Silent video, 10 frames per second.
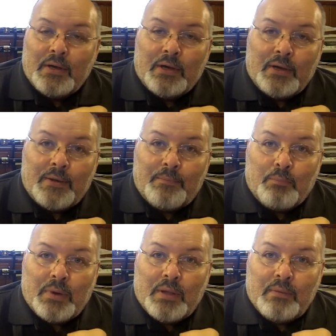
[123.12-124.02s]

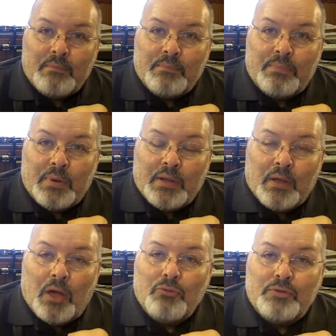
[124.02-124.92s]
But
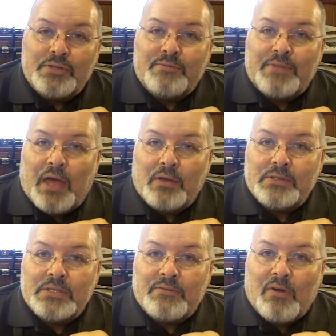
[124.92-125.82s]
hundreds of
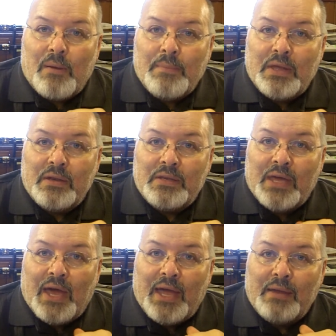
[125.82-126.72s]
thousands of our men
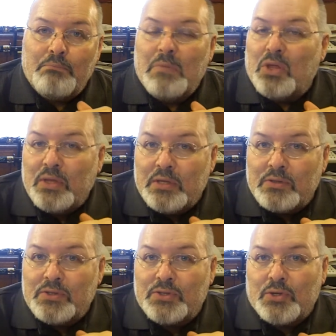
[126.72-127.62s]
died,
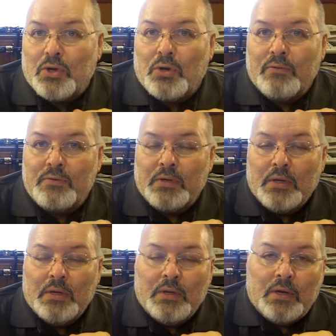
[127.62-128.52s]
millions served,
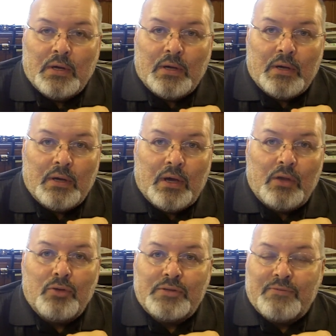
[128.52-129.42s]

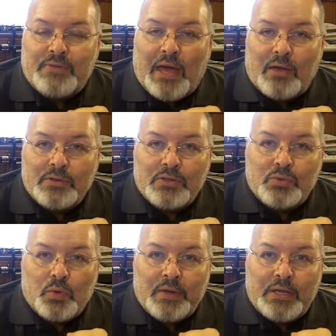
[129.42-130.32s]
hundreds of
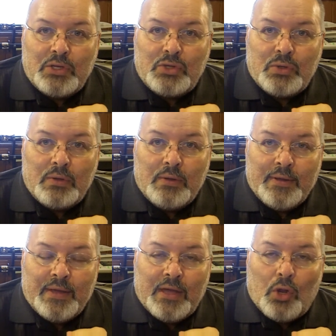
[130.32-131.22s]
thousands were injured,
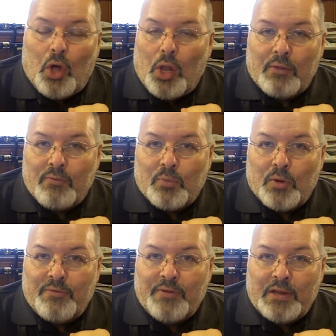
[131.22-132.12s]
and all of them
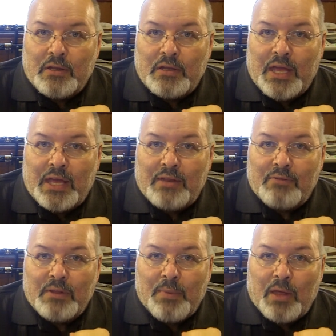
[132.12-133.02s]
were affected
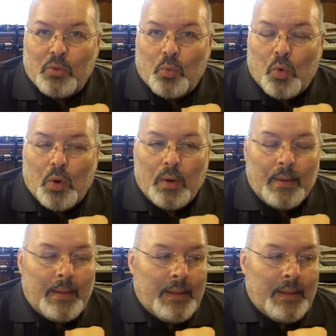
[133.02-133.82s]
negatively by the war.